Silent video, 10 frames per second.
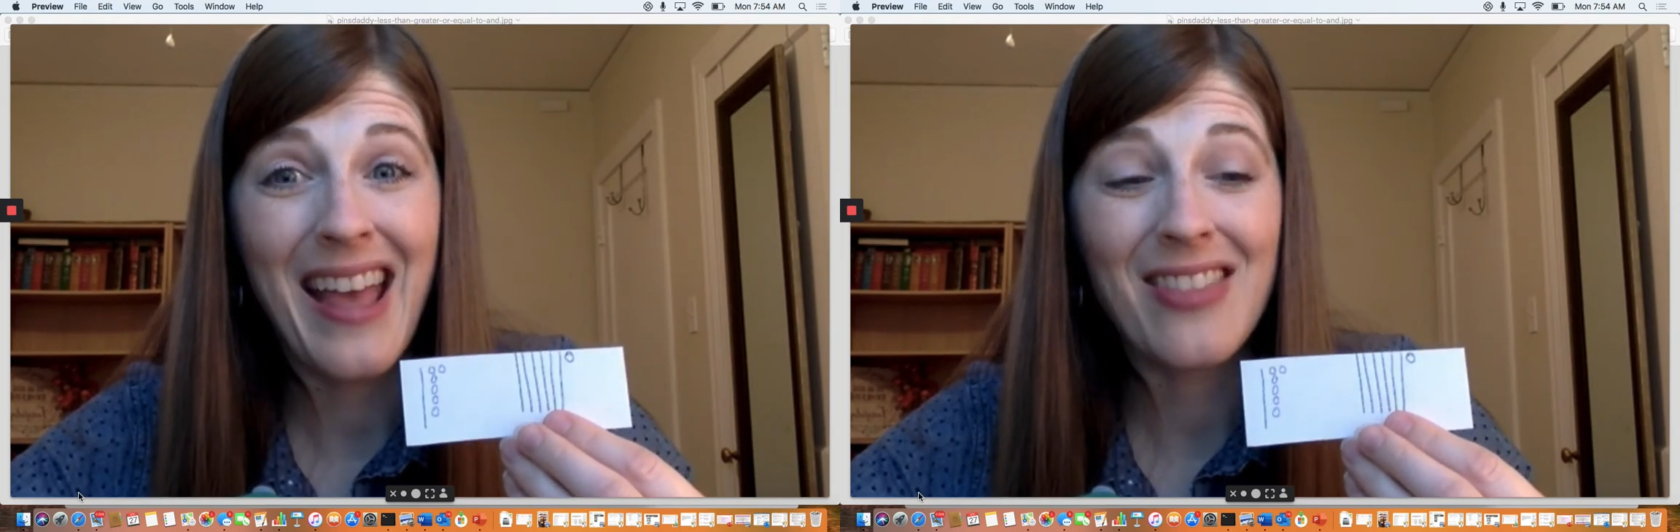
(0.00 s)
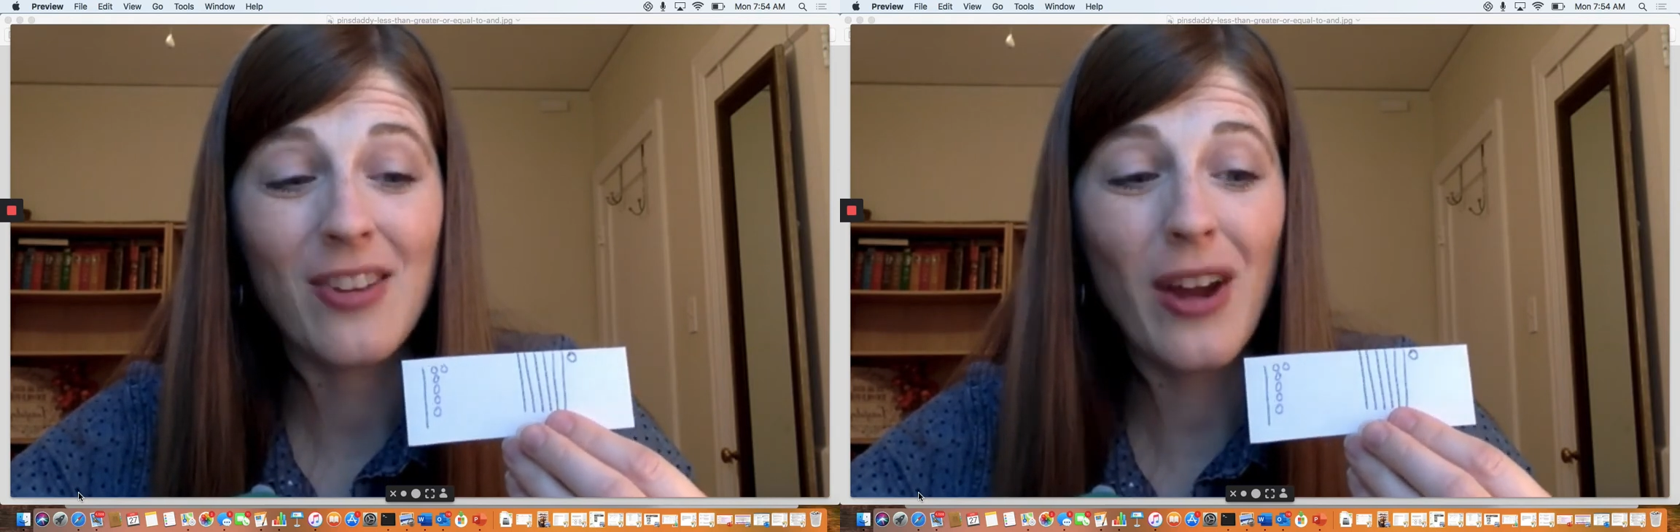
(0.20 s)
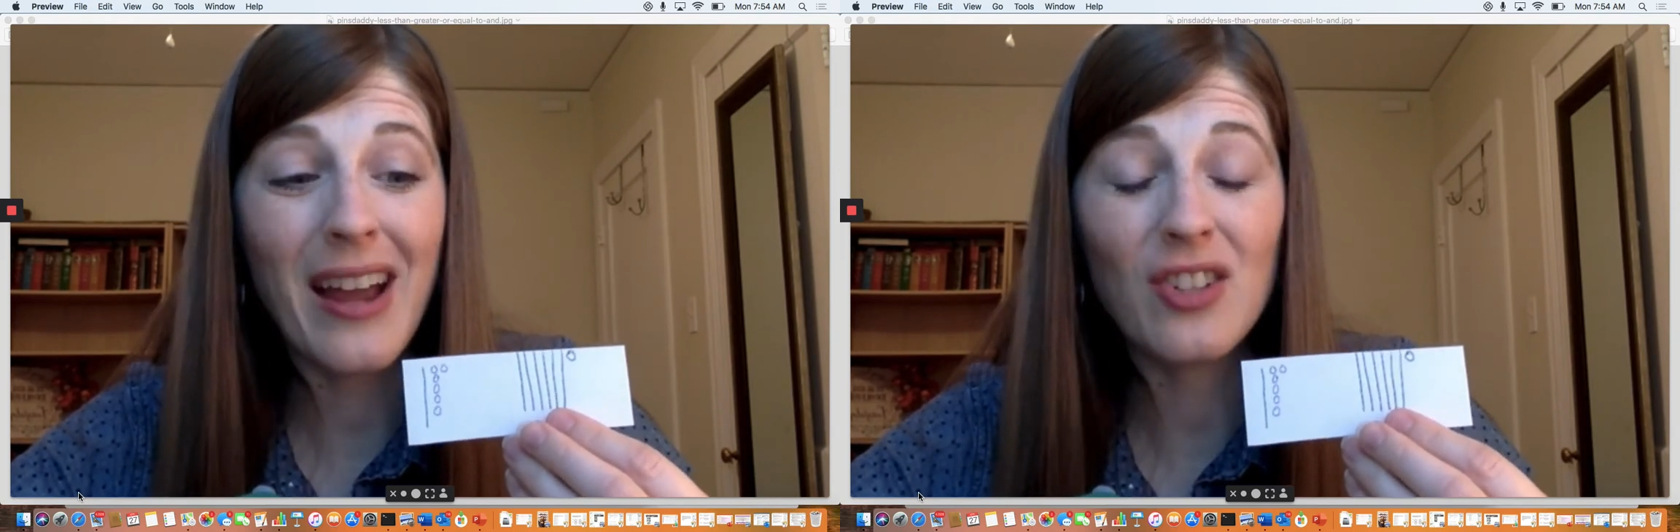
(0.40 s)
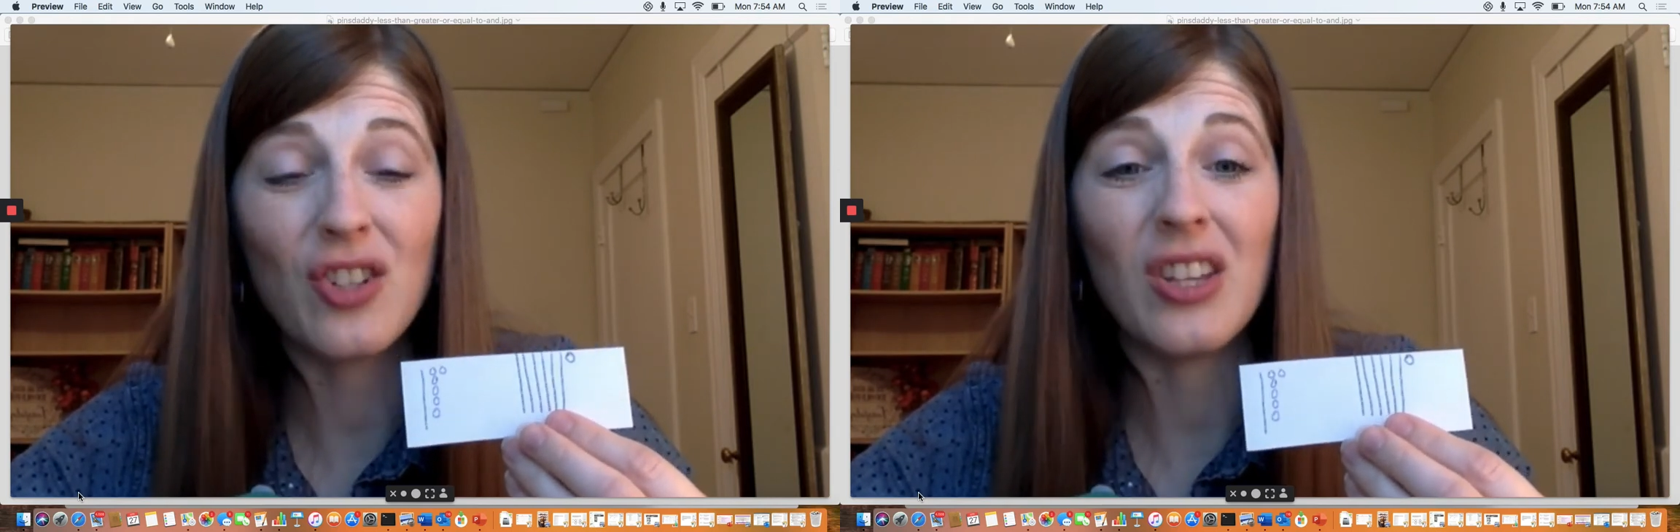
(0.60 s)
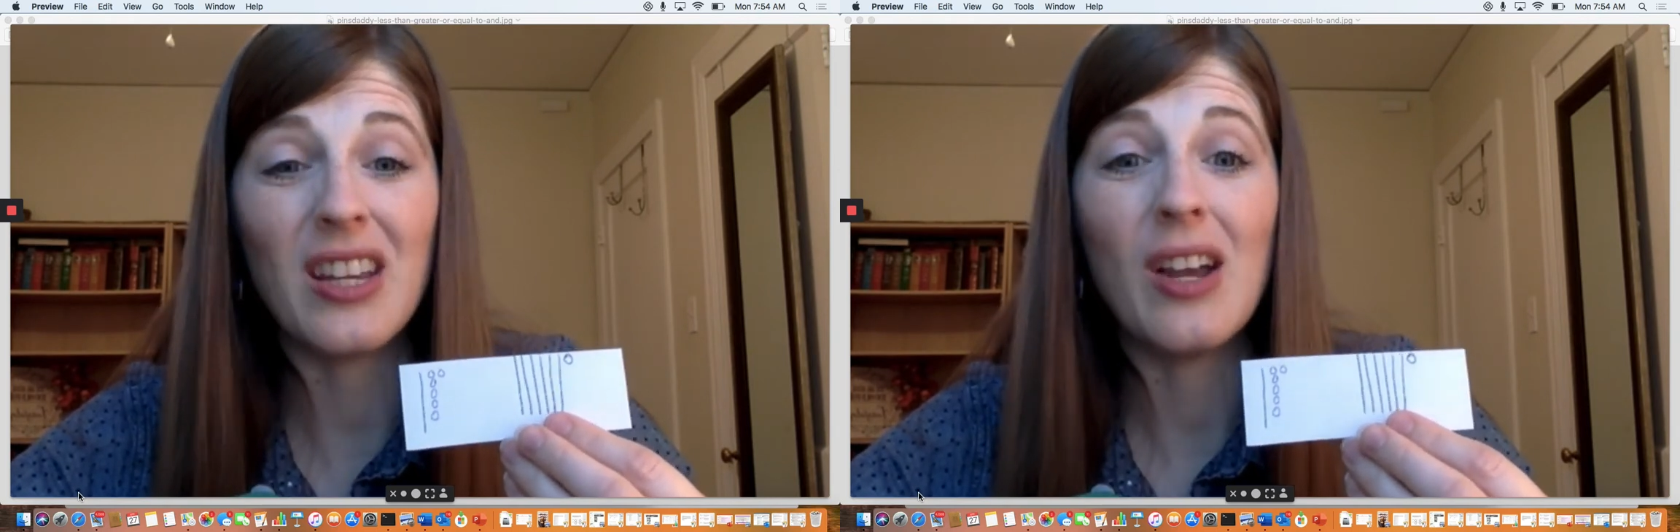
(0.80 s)
There are
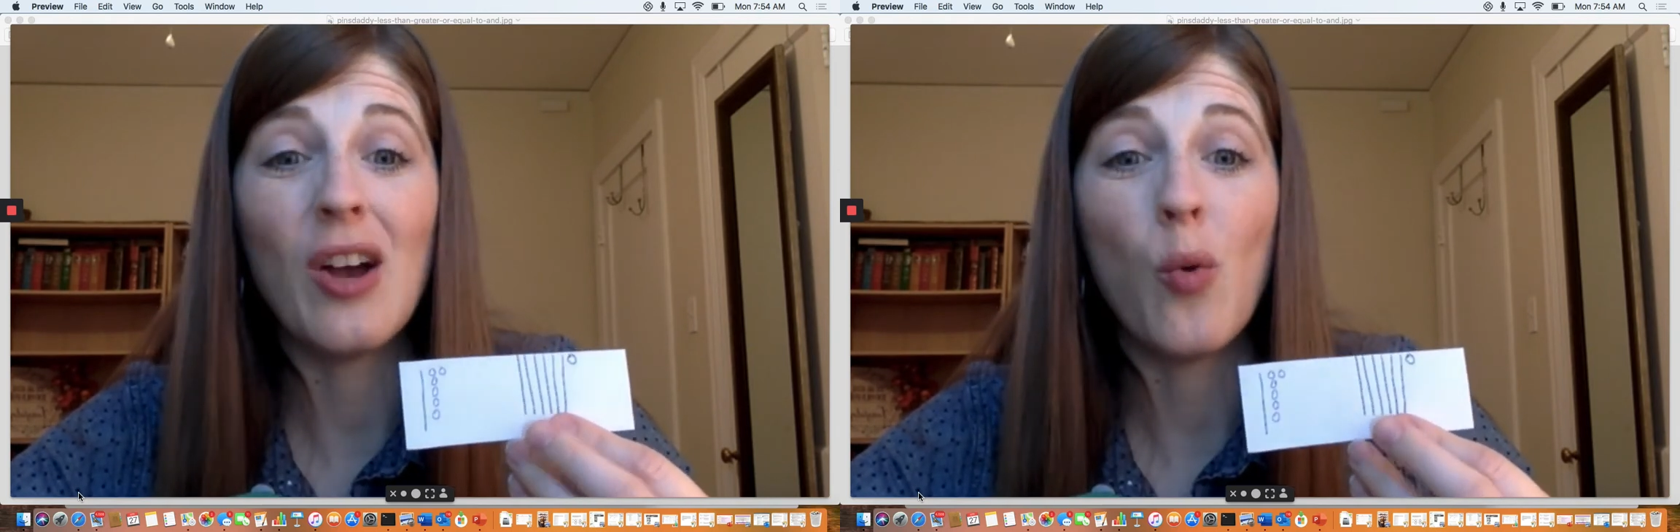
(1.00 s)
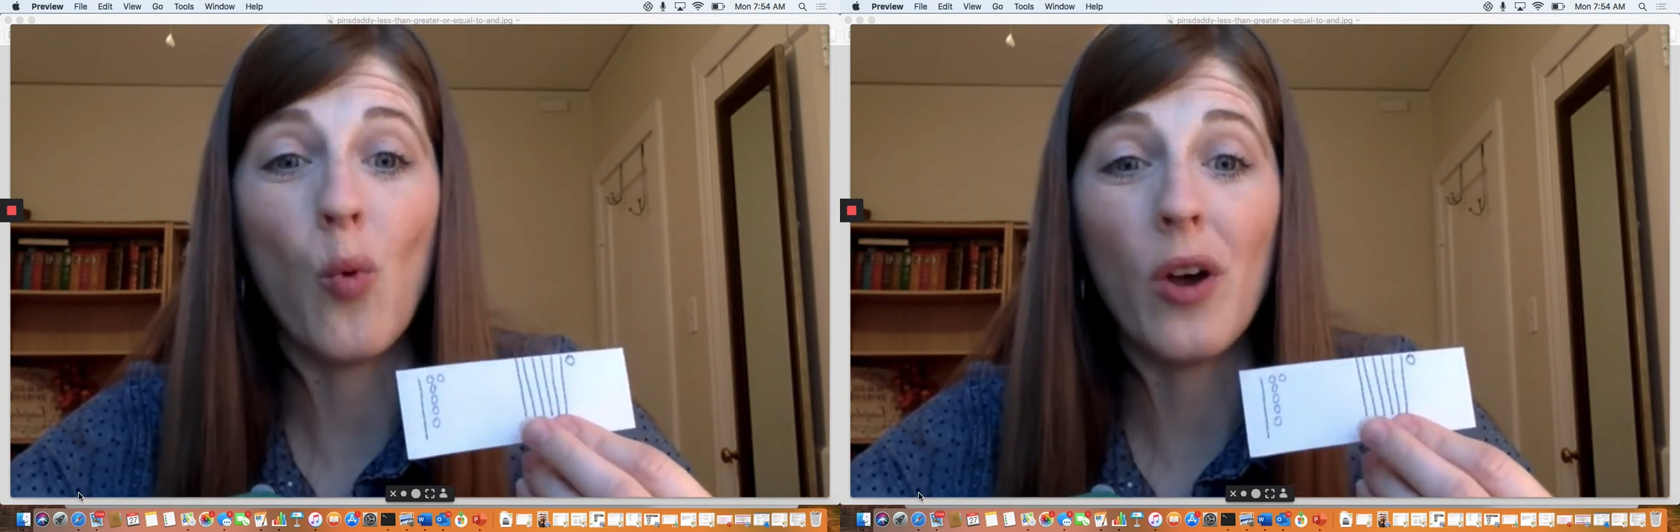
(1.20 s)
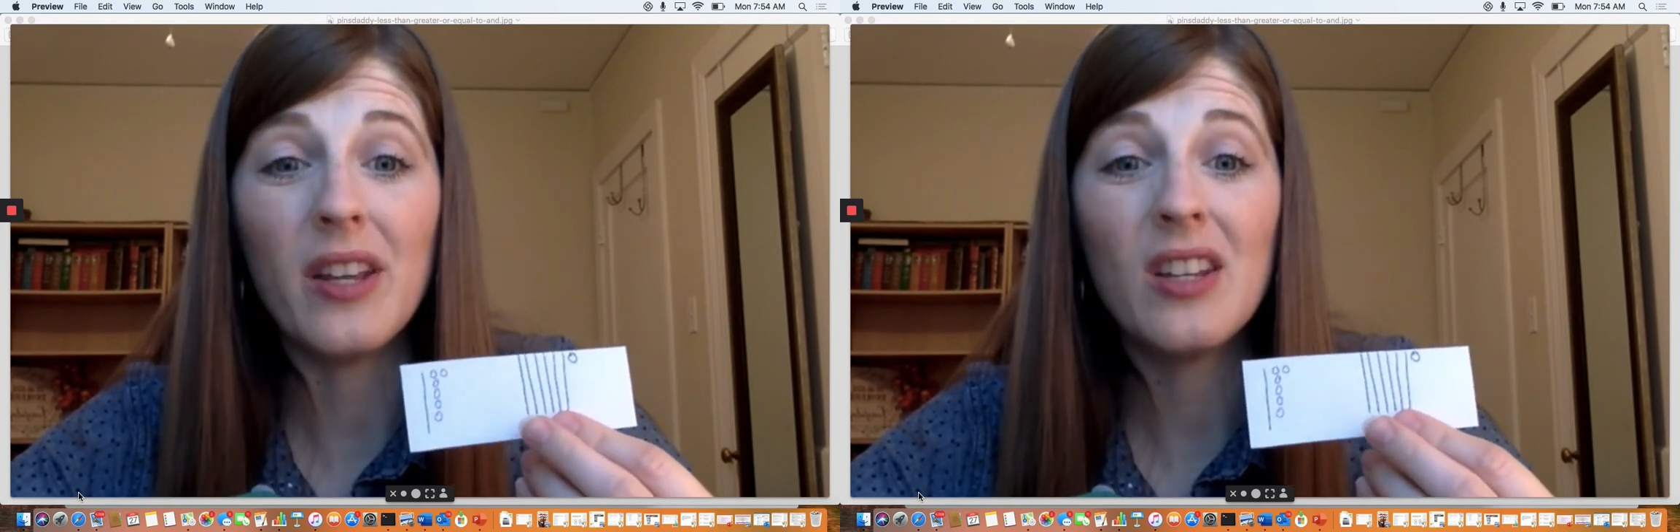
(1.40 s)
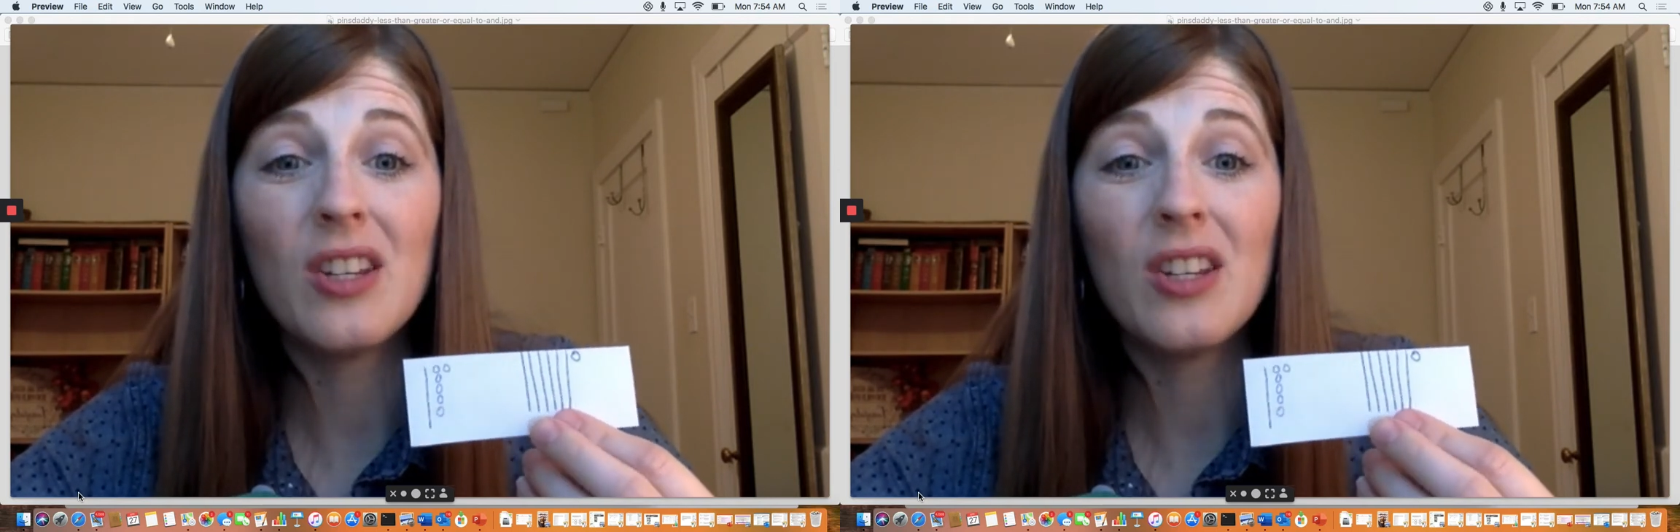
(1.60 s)
actually 1,